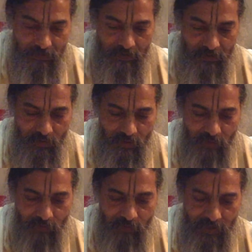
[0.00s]
So
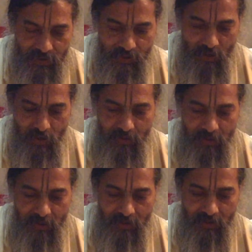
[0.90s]
therefore it is called
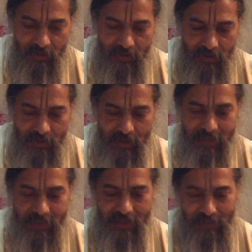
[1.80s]

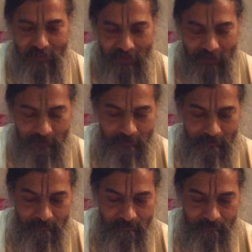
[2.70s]
neskarmi,
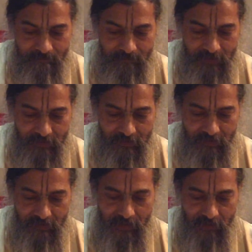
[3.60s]

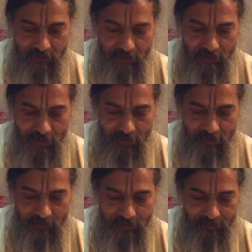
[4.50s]
freedom from
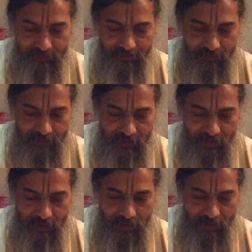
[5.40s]
karma.
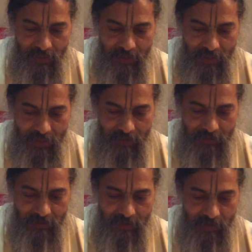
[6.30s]

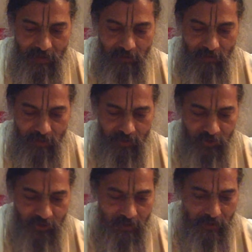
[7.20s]
Atra
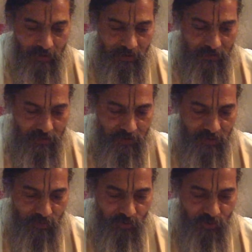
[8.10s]
navalakshana
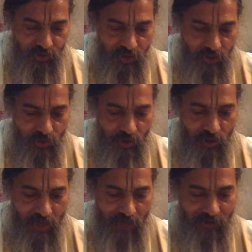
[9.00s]
samuchayo
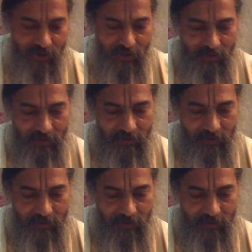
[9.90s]
na avashyaka.